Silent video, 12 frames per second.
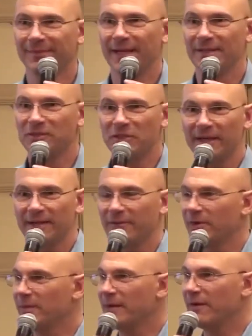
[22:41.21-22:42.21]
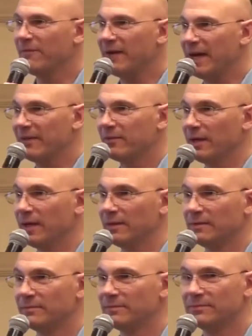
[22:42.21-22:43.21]
Head shaking. What about 5
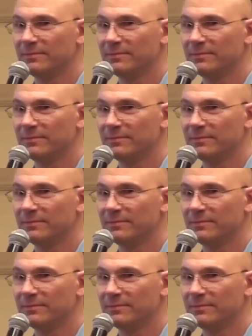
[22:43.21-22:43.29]
grand?